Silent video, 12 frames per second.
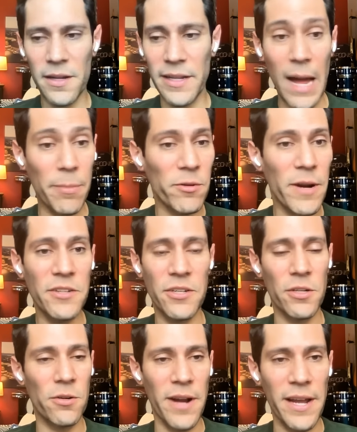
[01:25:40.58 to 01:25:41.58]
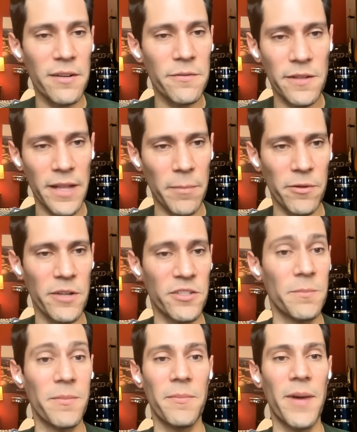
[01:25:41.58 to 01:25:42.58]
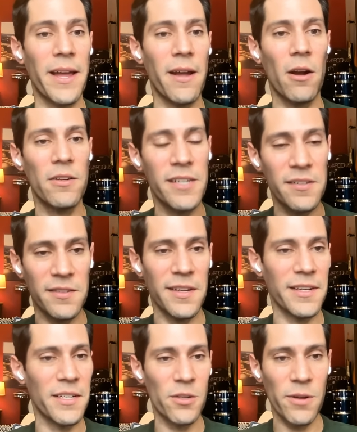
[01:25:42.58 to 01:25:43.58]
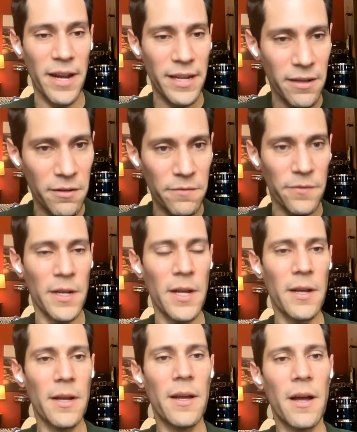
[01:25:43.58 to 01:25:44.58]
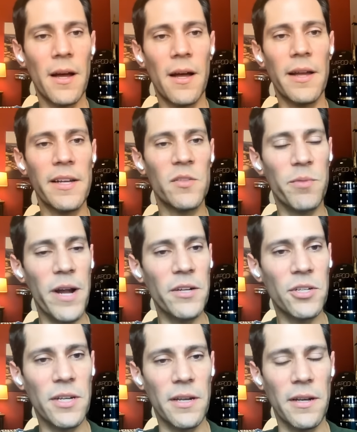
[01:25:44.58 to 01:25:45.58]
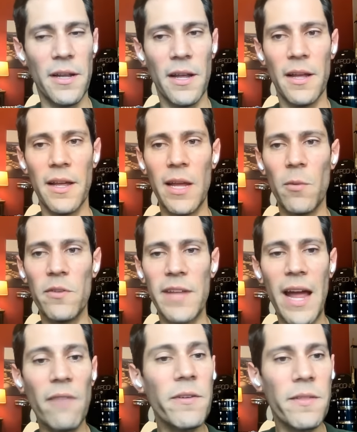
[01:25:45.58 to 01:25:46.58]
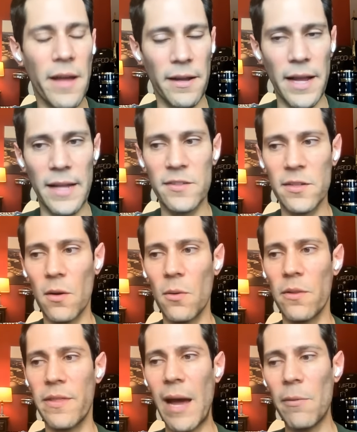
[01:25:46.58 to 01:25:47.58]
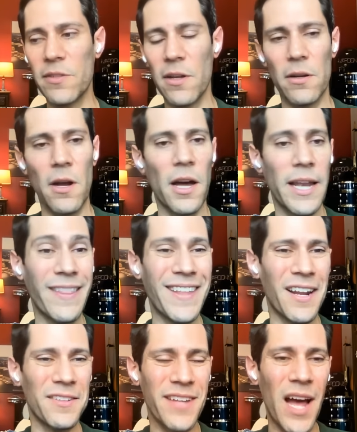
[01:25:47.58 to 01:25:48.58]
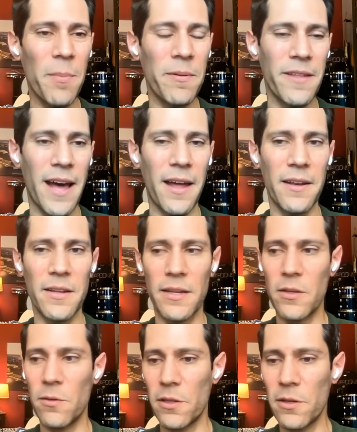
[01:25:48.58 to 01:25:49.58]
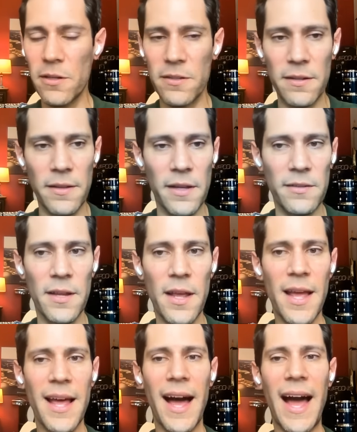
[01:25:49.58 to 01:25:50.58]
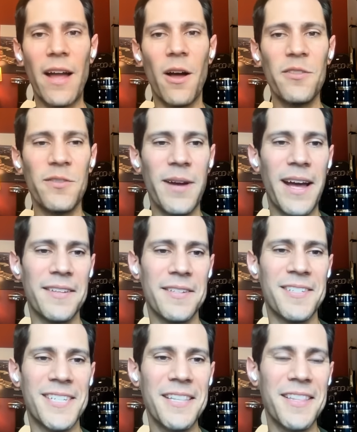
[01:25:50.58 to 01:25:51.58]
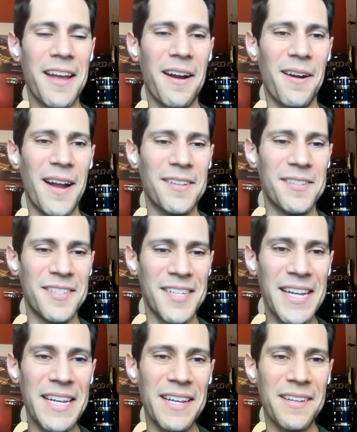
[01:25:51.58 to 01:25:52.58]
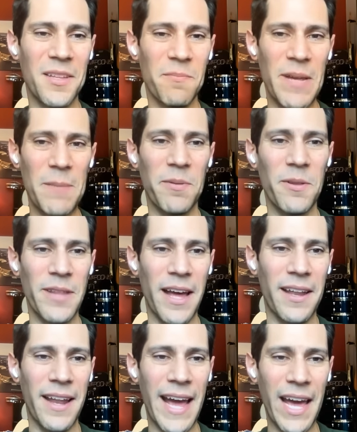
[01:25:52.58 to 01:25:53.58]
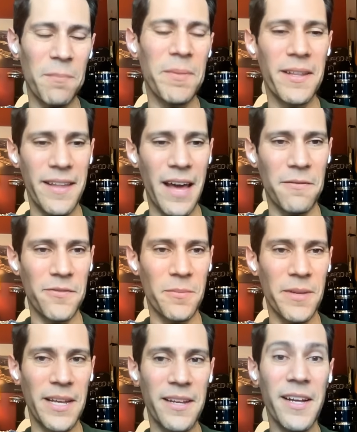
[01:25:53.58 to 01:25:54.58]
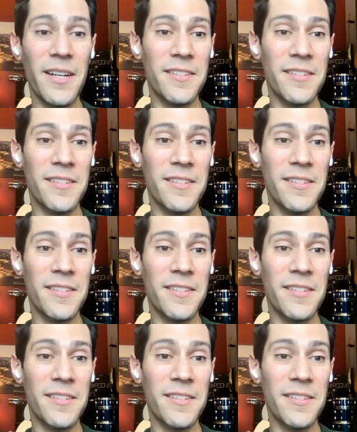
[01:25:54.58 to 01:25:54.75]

collaboration, creative collaboration, my artistic and creative expression. It was everything. And so that was all gone. And then on top of that, and you alluded to this, I also had to sit there and see the people that had been that for me